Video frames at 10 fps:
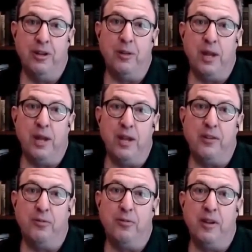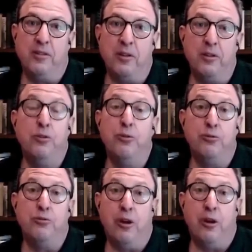And the banks are facing
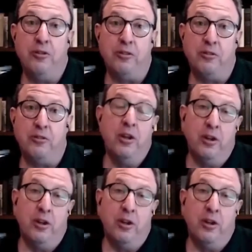huge losses.